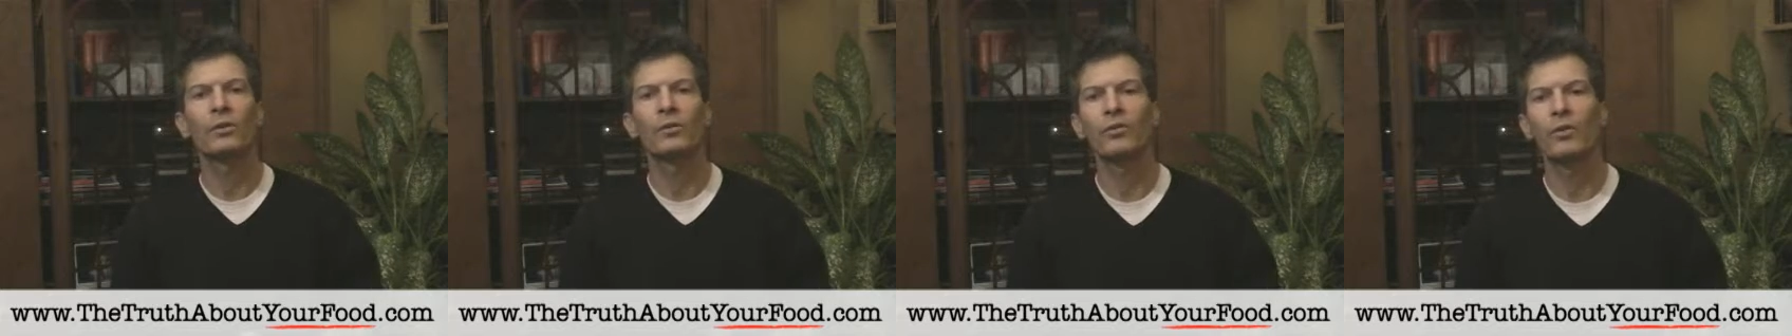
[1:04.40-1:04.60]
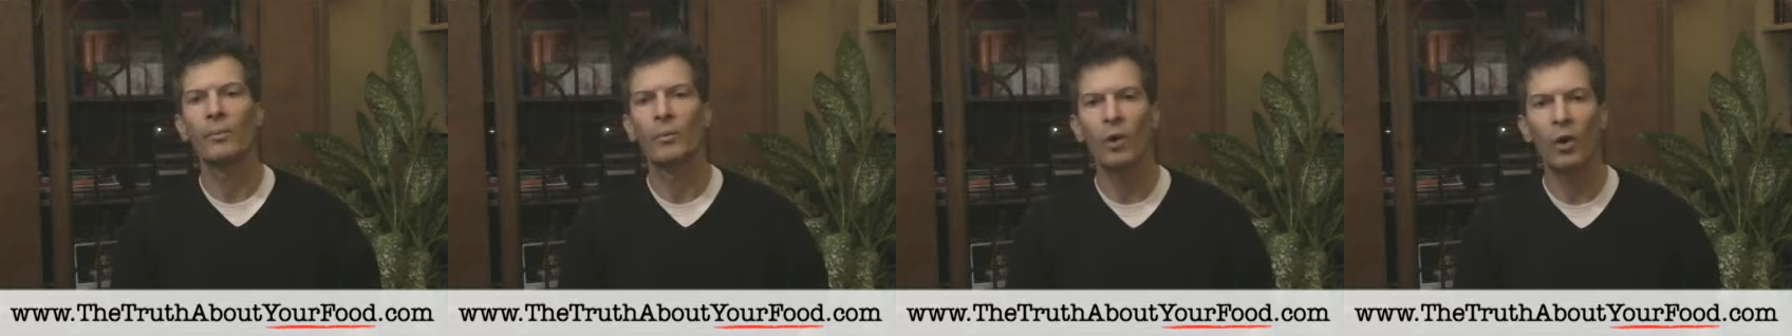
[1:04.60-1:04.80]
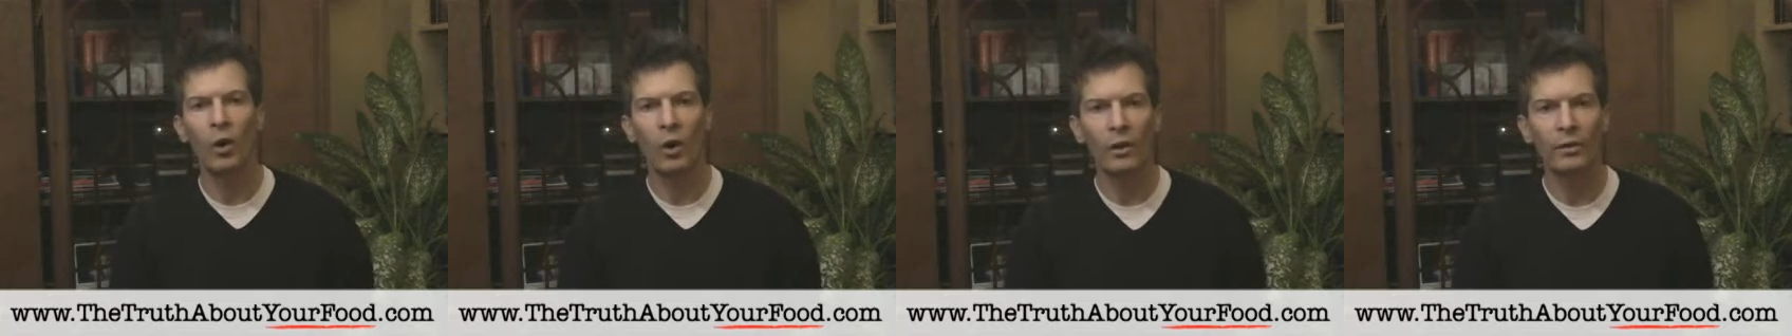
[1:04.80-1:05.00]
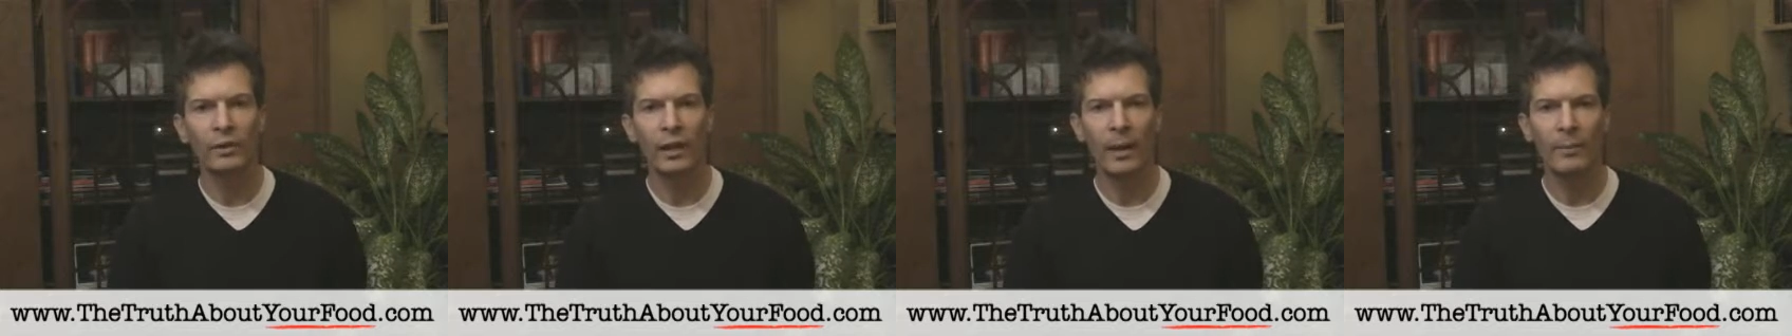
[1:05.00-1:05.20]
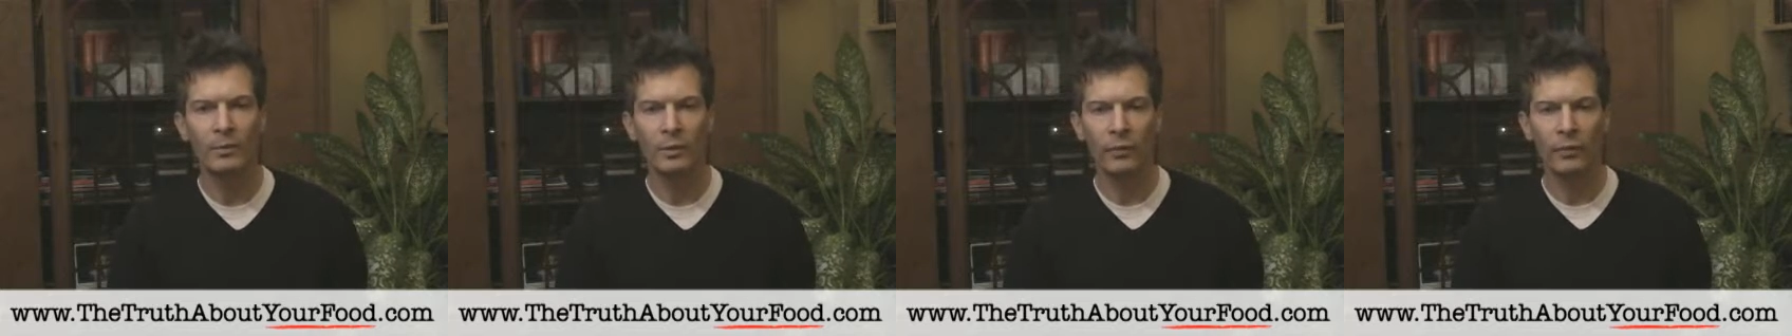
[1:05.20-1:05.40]
you from all
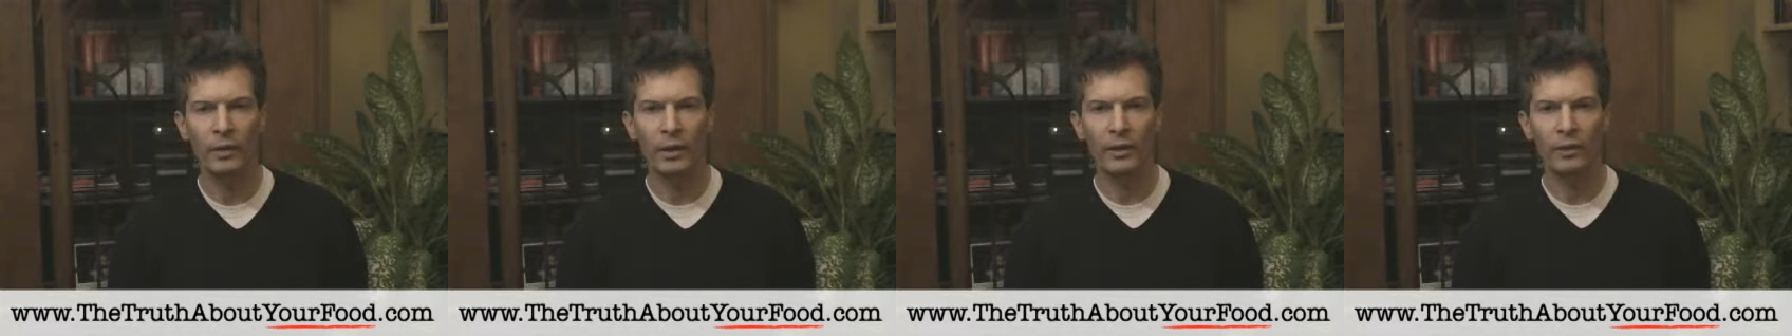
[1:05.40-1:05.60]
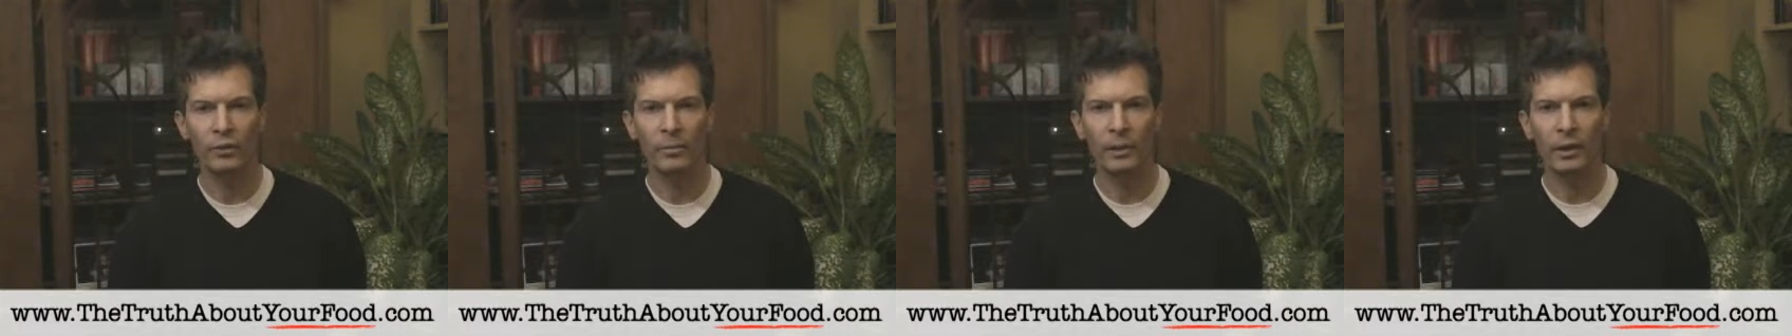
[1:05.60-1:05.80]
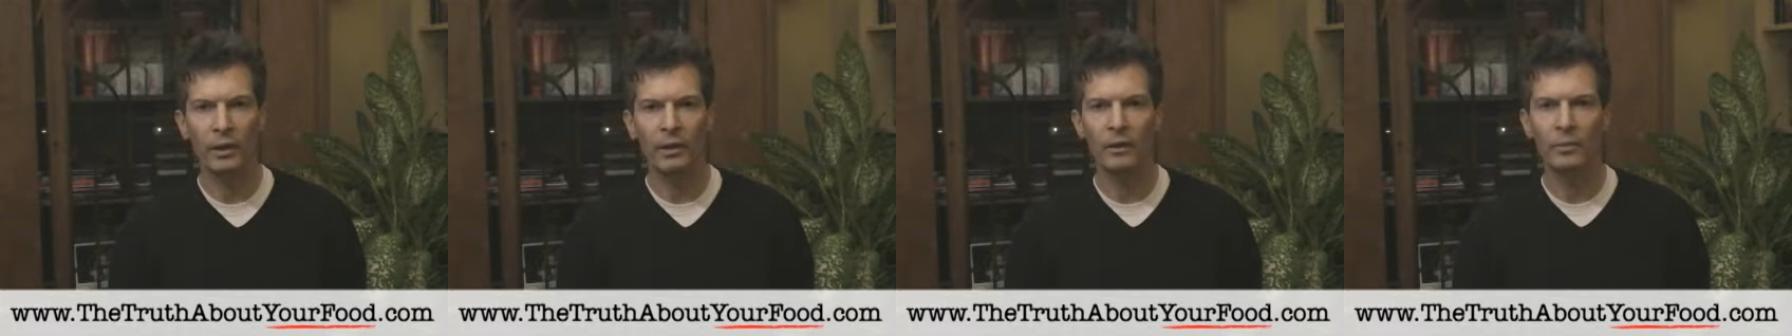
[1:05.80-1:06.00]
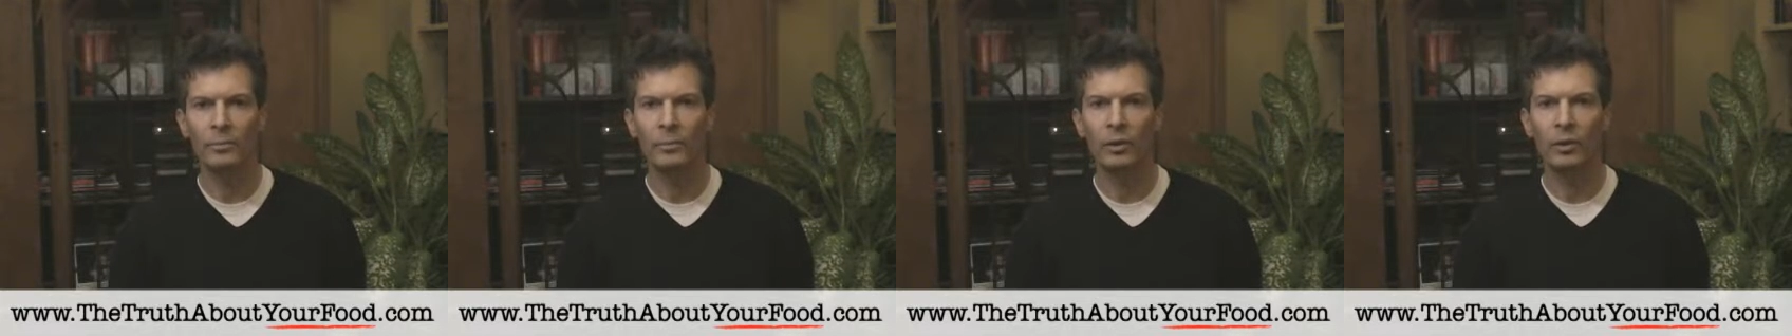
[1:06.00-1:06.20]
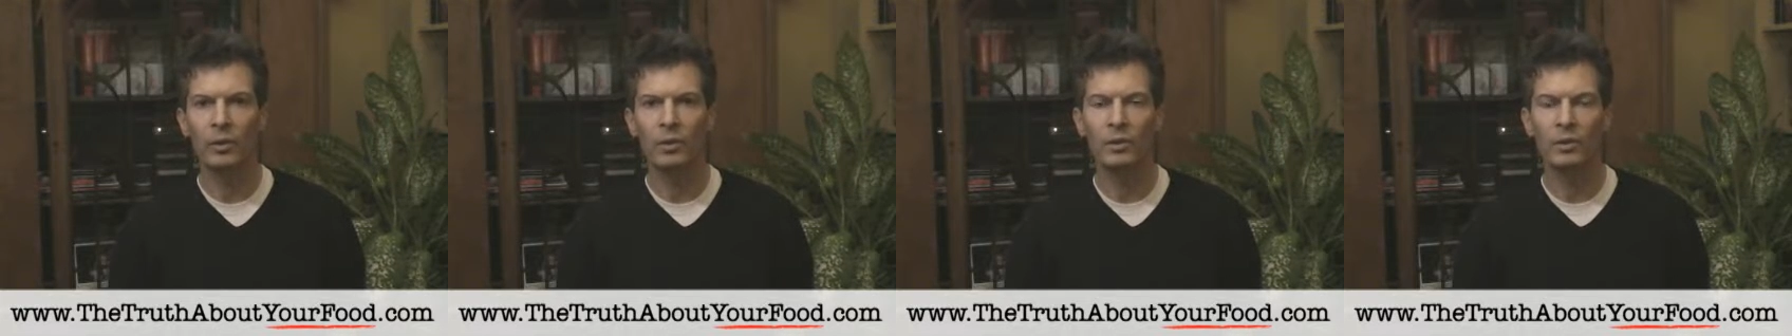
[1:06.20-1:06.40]
types of electromagnetic
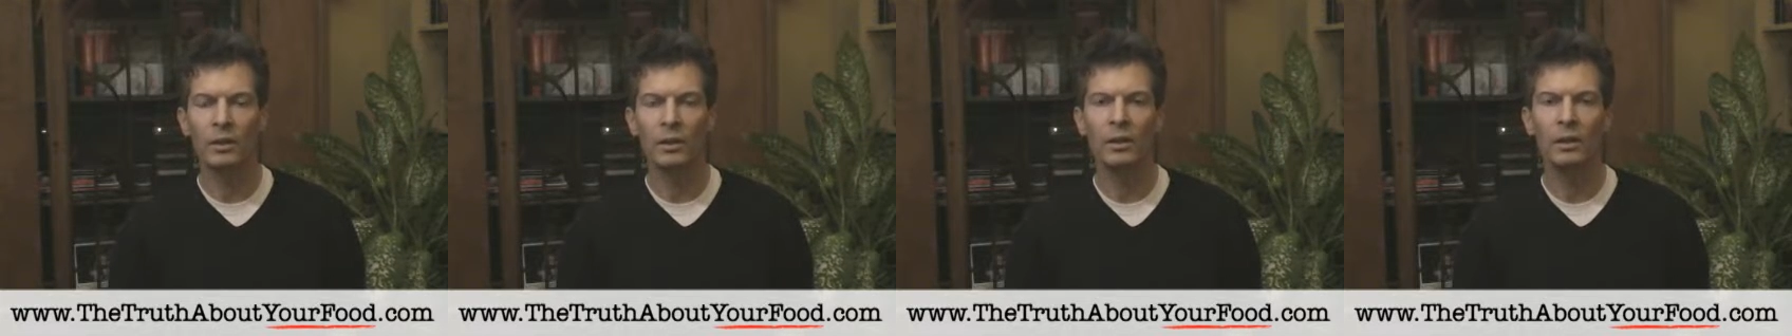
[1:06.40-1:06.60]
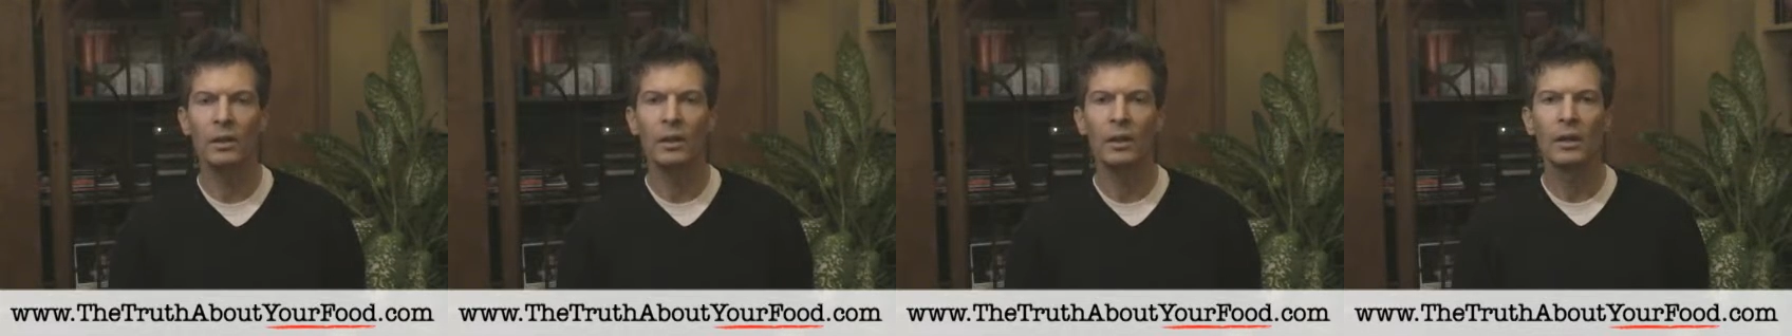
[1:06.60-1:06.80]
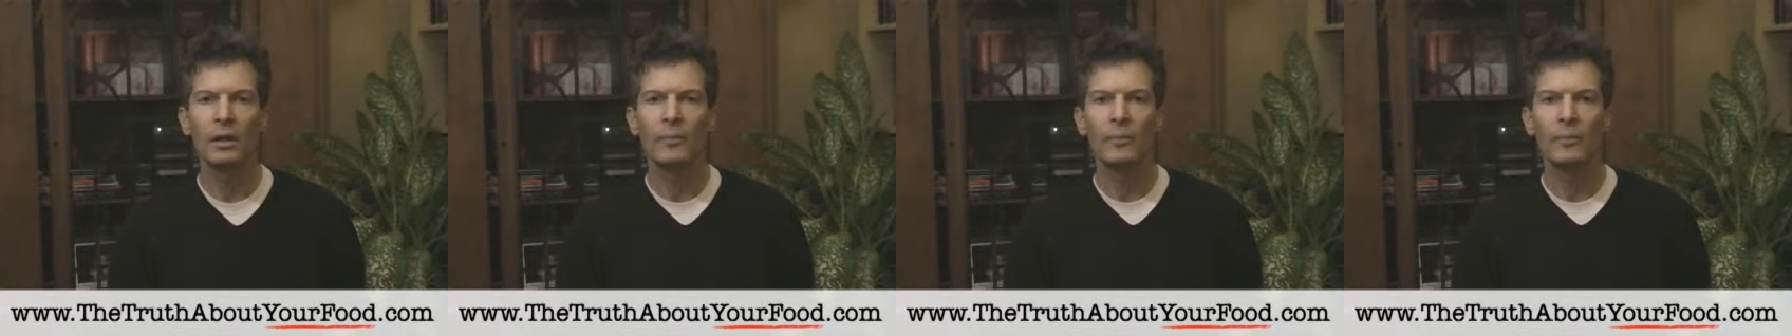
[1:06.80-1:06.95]
pollution.